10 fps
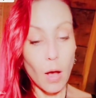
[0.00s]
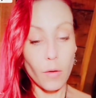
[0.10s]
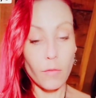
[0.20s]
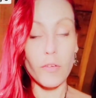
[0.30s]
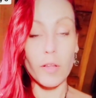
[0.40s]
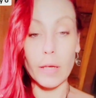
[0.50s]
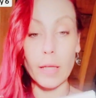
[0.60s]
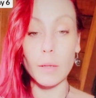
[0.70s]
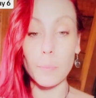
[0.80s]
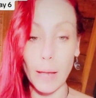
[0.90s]
fill in
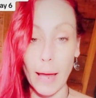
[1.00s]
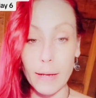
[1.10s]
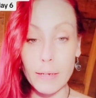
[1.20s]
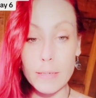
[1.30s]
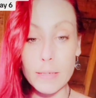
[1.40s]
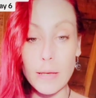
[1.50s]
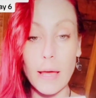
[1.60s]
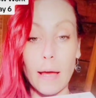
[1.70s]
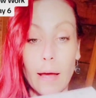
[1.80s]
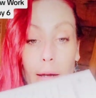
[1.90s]
the blanks
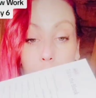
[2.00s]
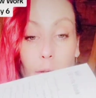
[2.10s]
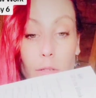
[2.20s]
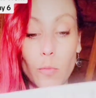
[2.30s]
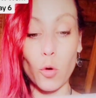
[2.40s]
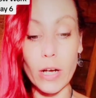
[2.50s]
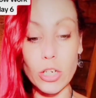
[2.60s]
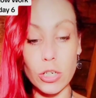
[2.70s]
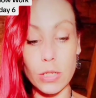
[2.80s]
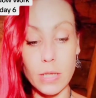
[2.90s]
and some
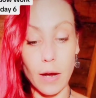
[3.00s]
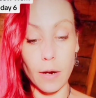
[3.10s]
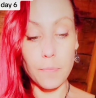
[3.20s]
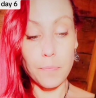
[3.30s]
questions here.